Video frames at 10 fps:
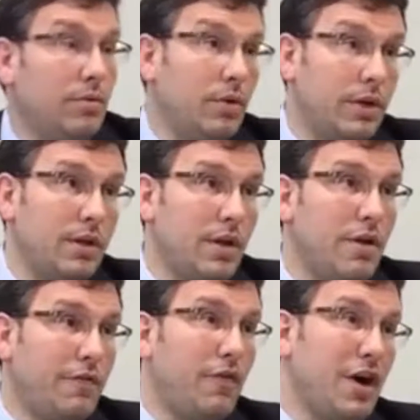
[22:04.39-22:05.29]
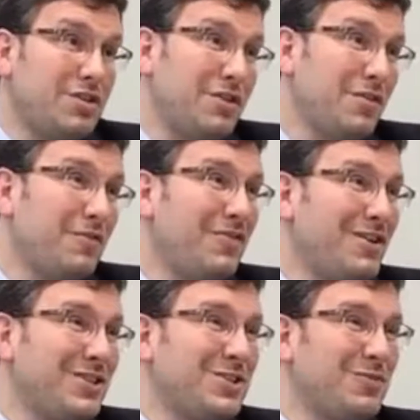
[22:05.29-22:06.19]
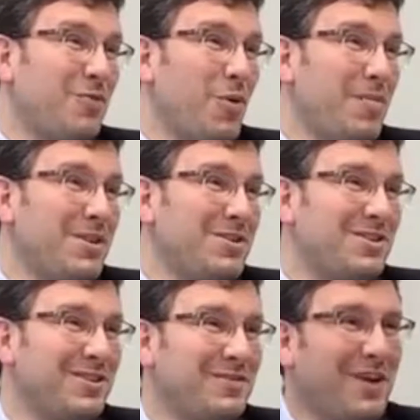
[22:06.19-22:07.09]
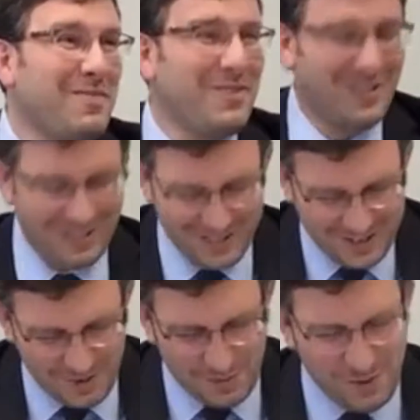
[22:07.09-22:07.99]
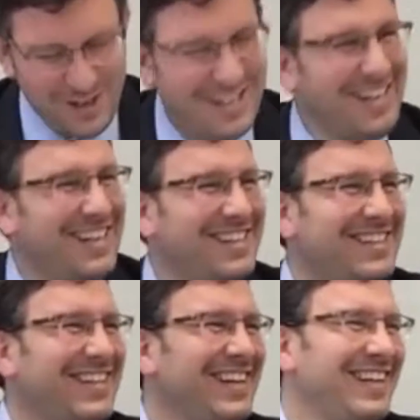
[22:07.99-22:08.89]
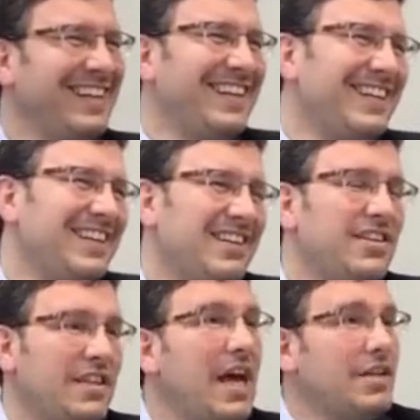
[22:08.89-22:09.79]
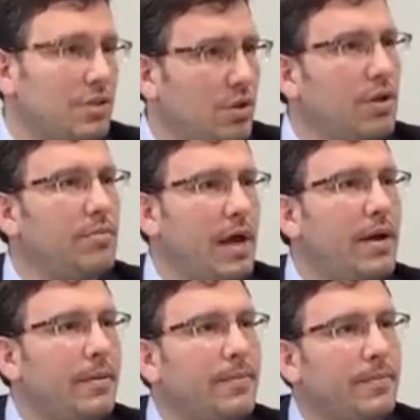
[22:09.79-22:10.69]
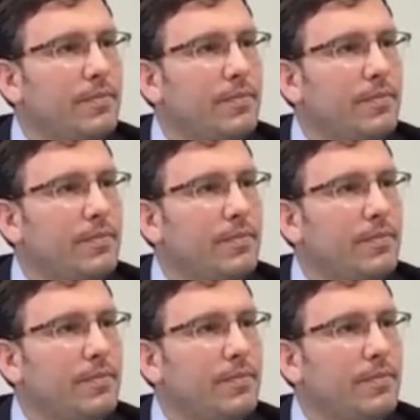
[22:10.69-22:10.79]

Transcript: Under Moses, for us, it's 4 months, 5 months of reading it. Under Moses, yes, all yeah. Okay.